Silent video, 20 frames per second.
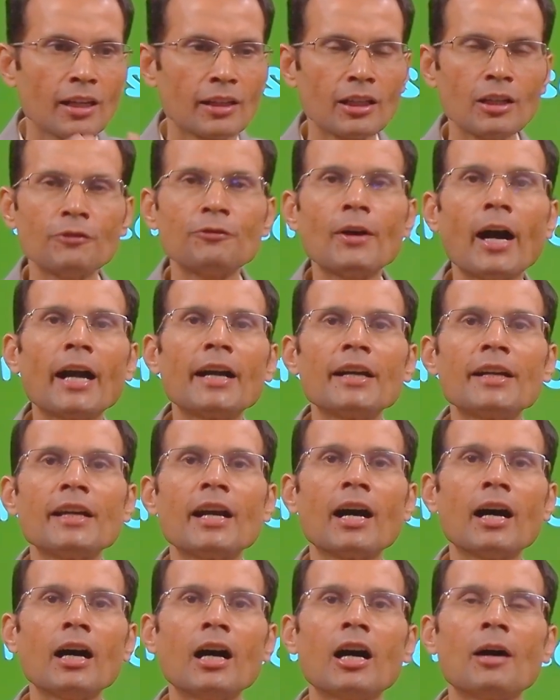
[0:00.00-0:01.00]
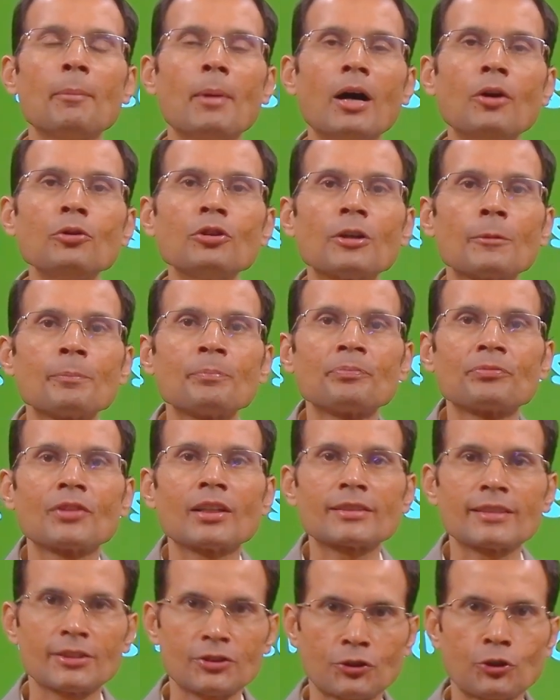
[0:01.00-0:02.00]
rough idea about
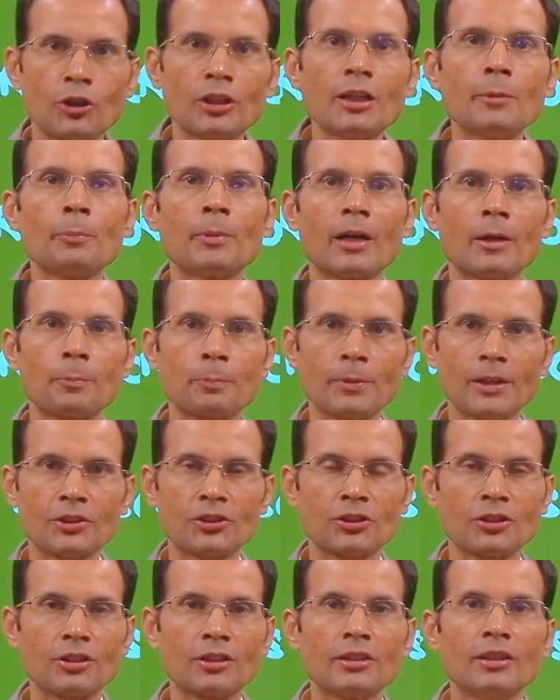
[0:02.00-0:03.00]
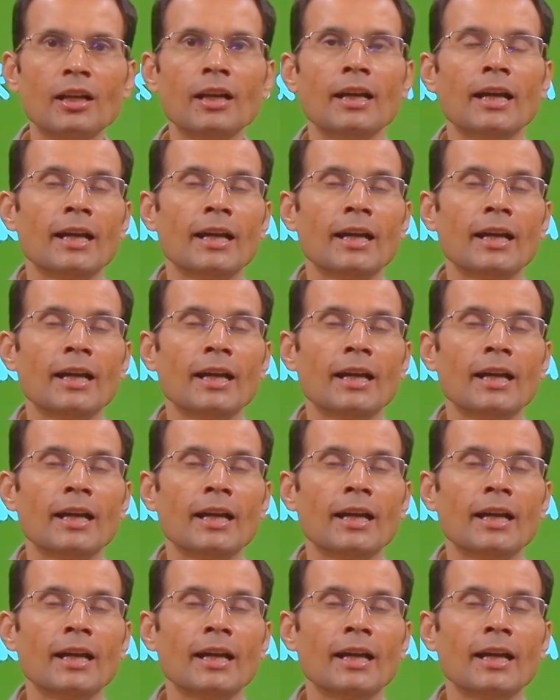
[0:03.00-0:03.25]
the systolic blood pressure.